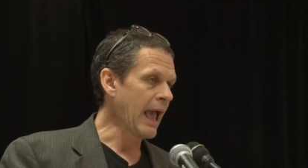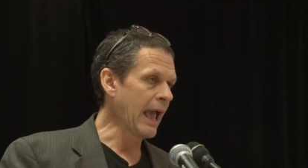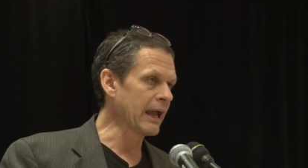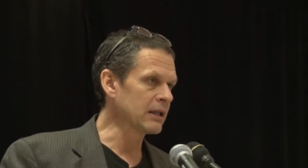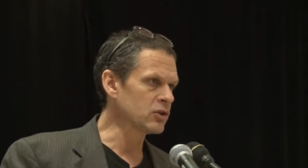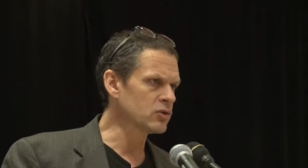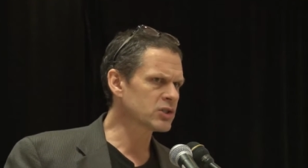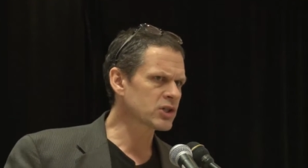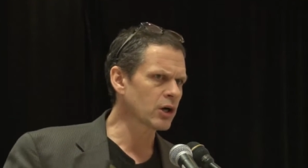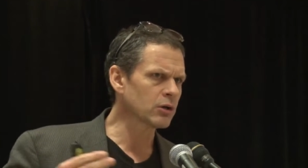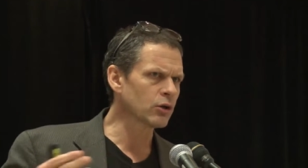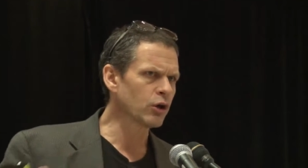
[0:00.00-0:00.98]
And you
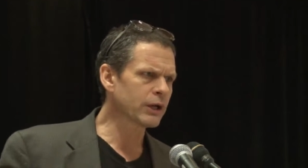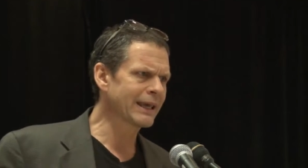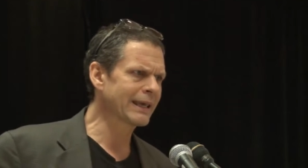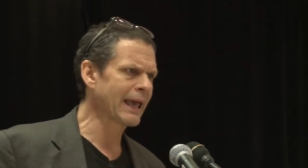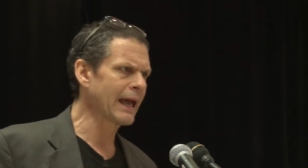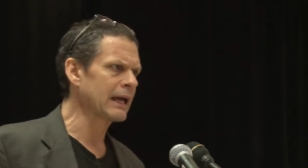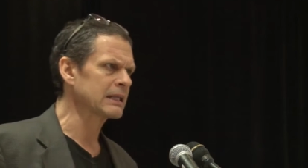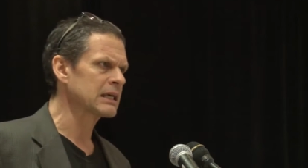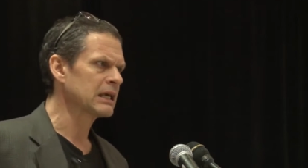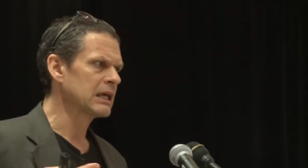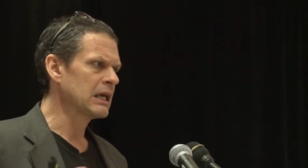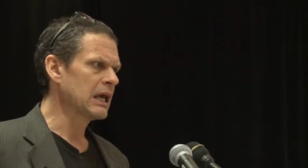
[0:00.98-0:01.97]
start looking at
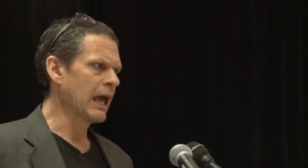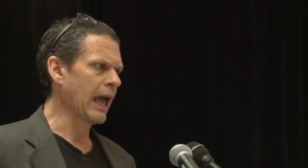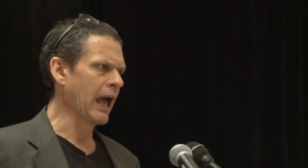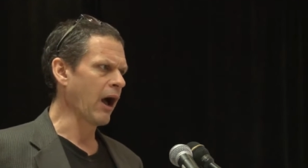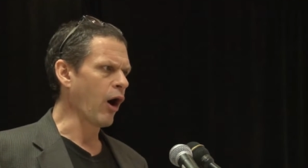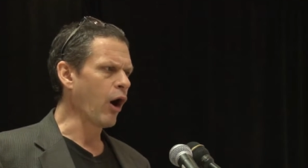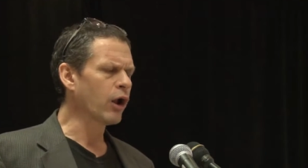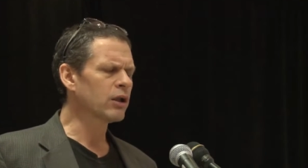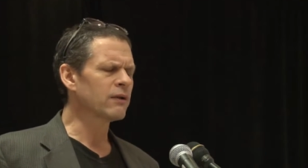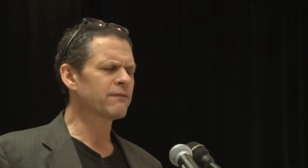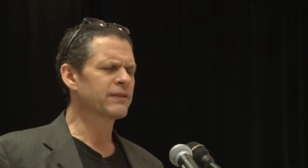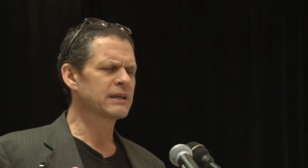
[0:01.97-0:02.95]

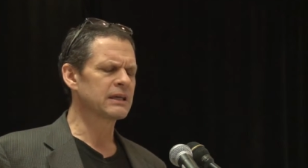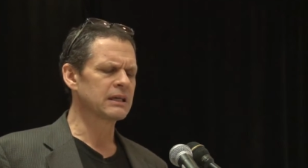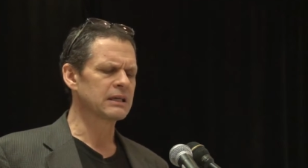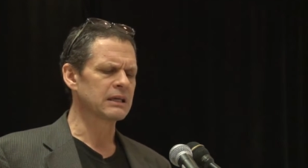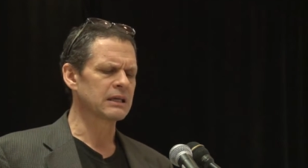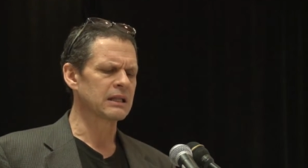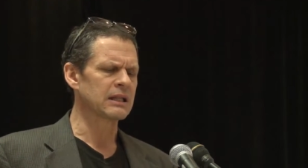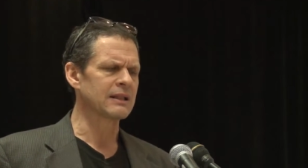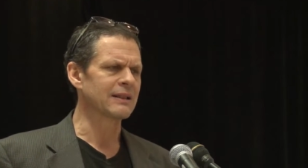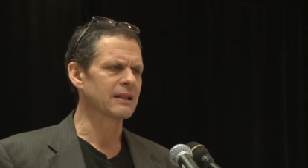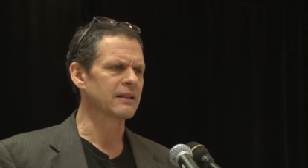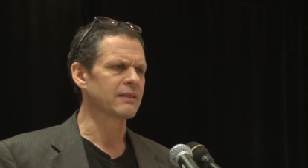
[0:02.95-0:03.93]
all of the,
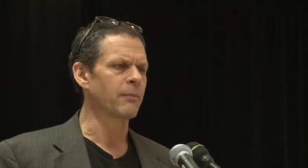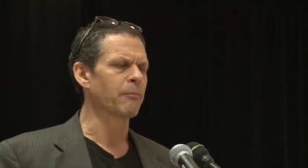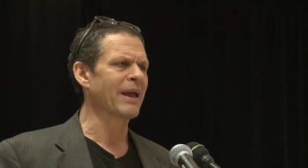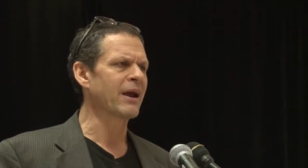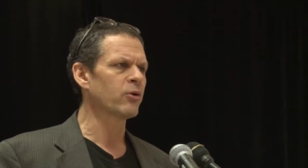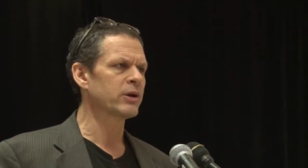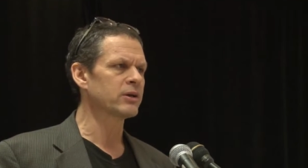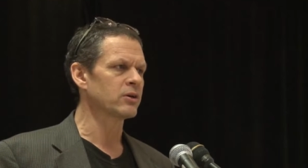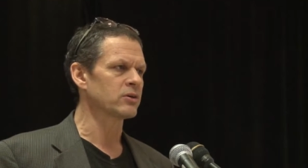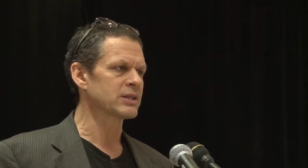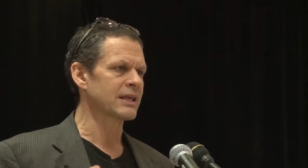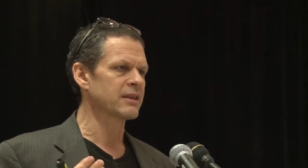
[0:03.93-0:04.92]
the
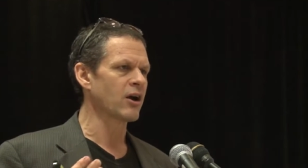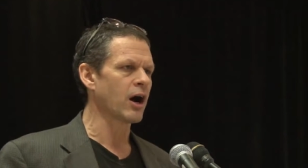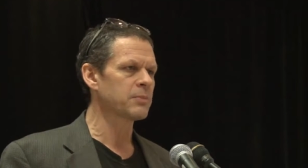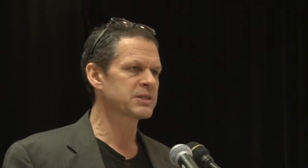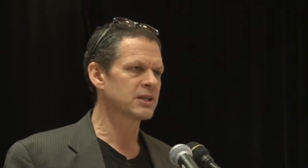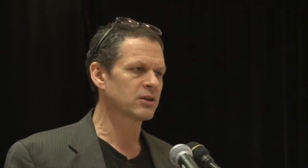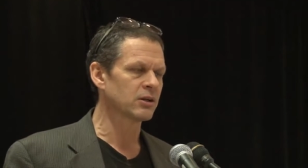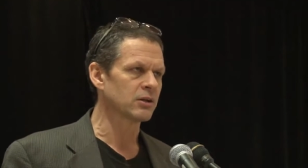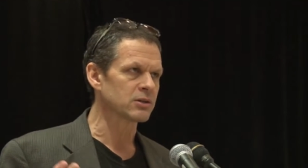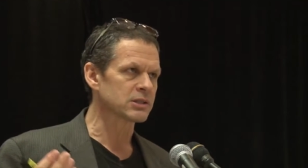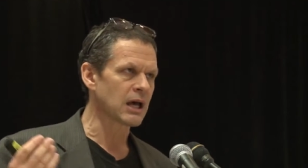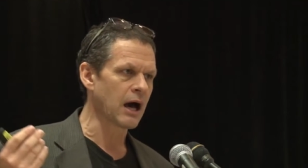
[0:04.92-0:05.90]
barriers and the
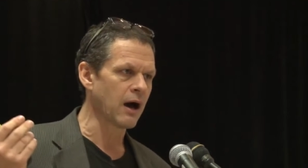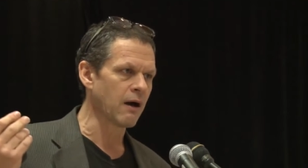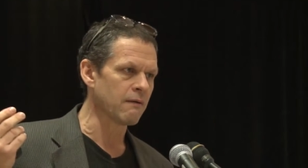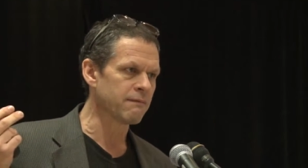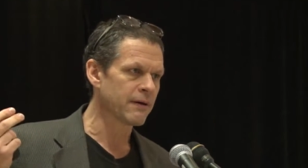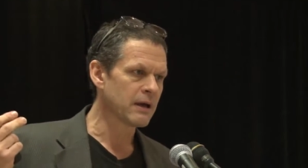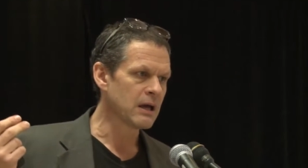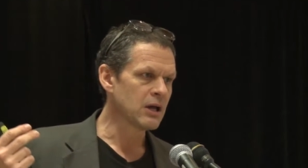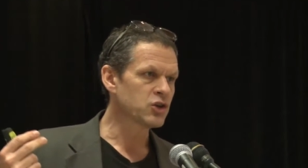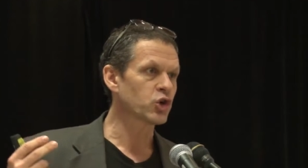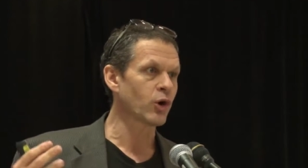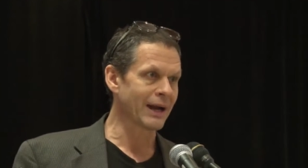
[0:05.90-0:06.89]
obstacles of
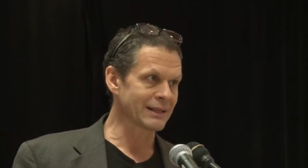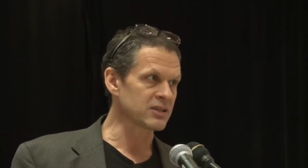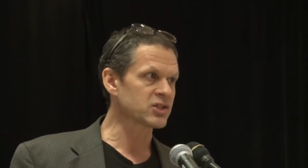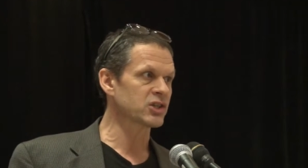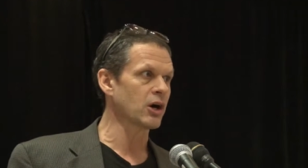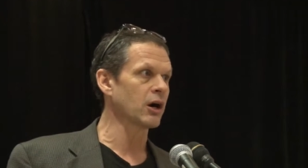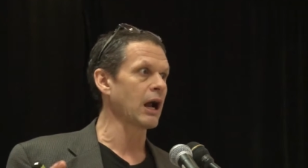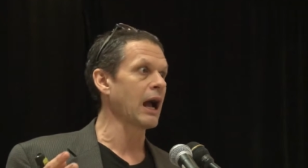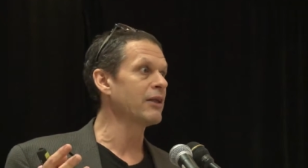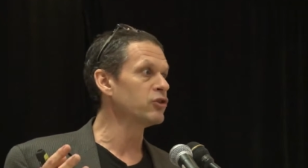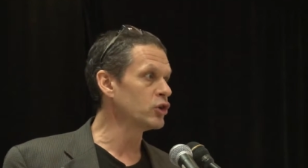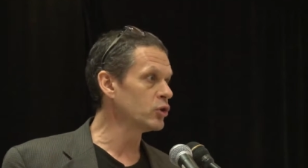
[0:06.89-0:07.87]
trying to start
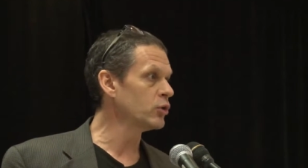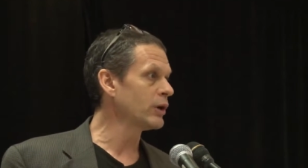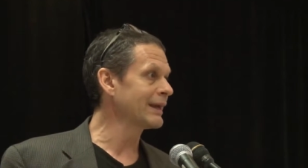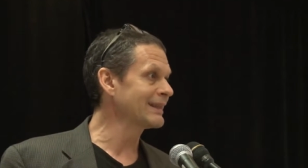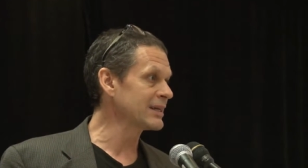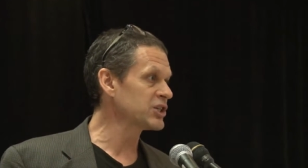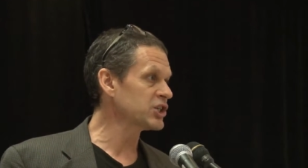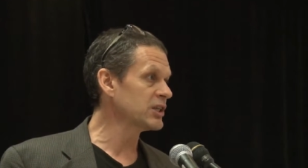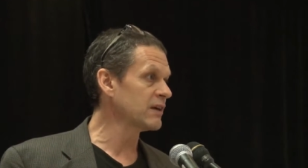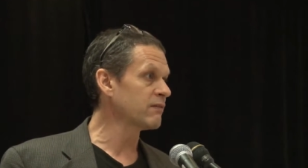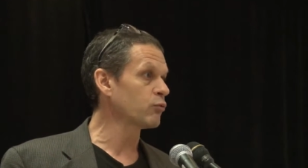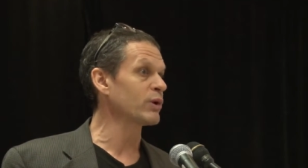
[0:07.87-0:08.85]
a new
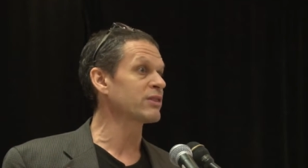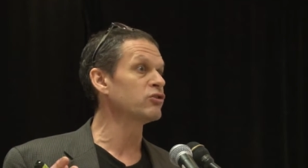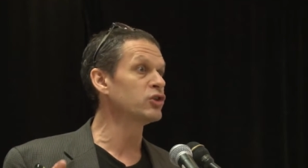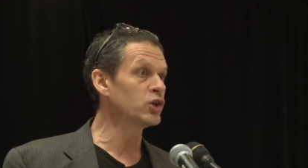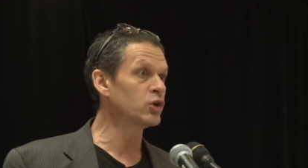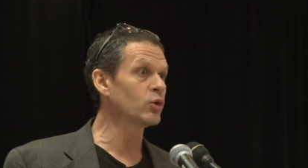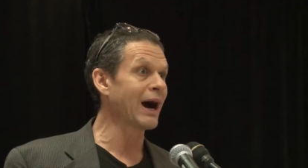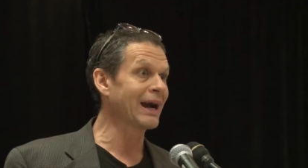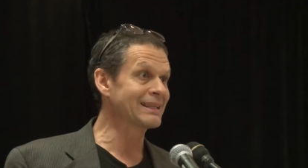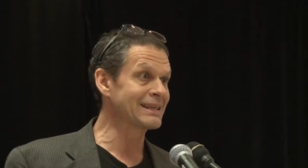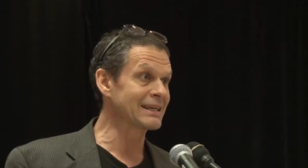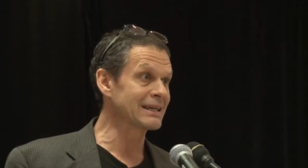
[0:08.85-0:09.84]
initiative with new
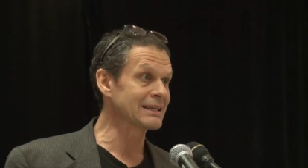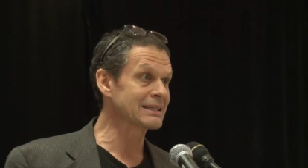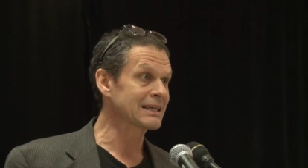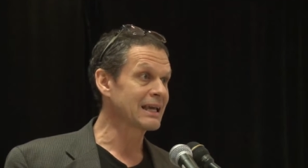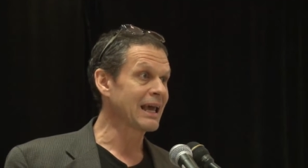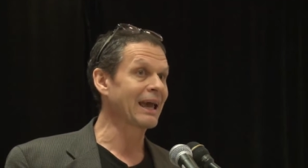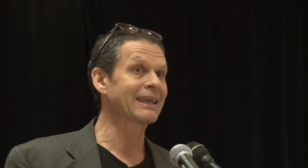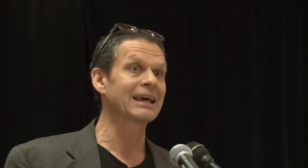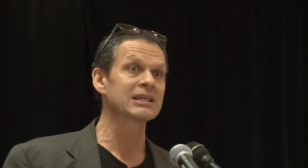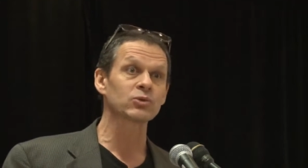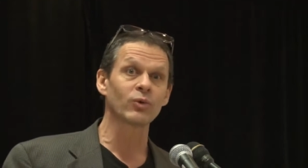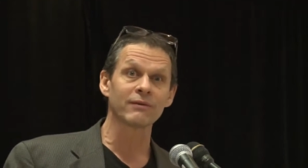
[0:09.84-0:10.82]
ideas. And
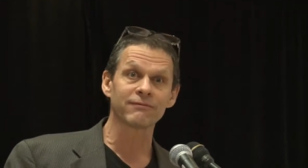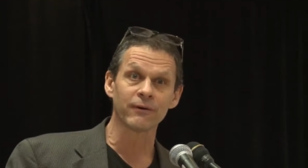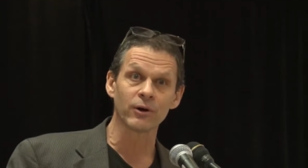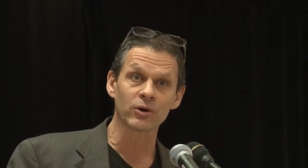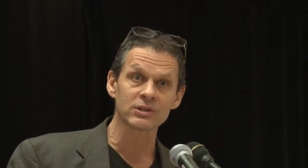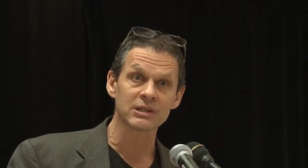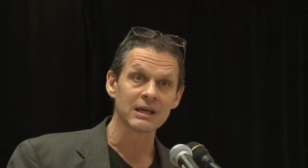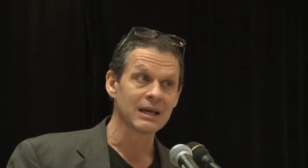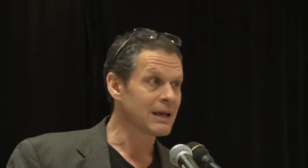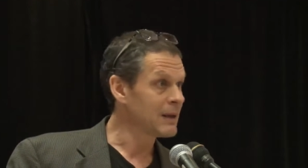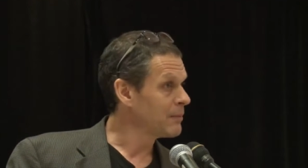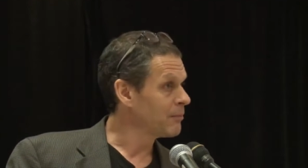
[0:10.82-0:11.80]
guess what, folks?
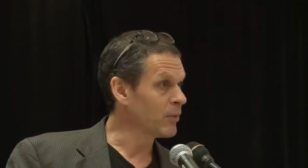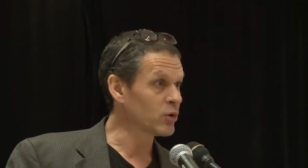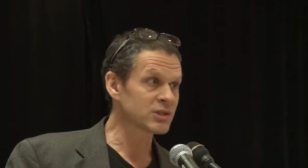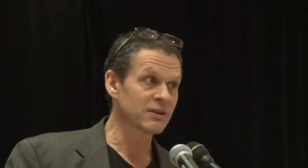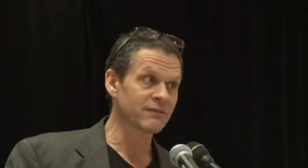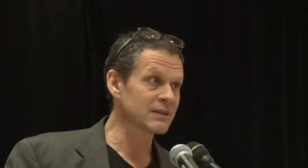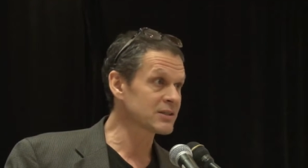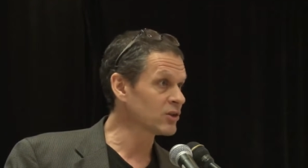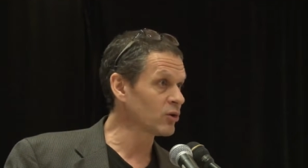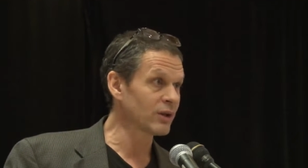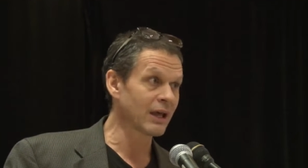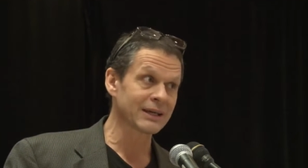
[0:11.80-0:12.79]
Most of us
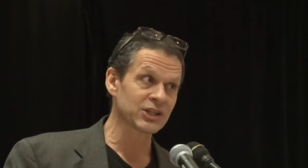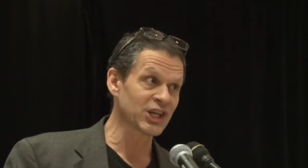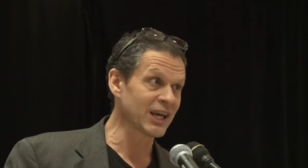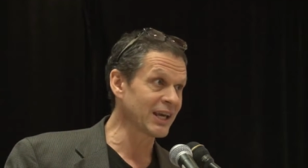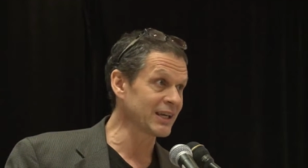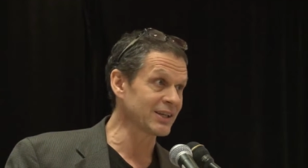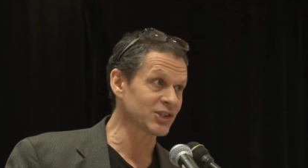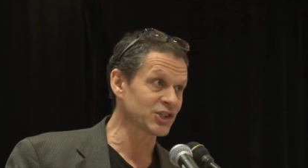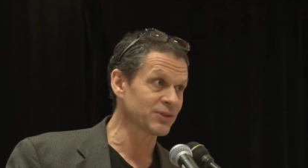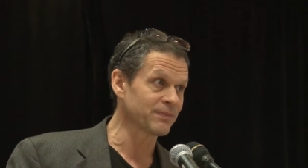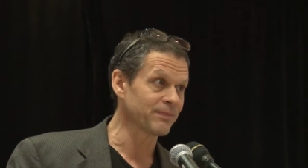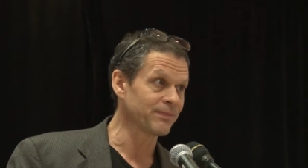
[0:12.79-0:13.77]
don't like change.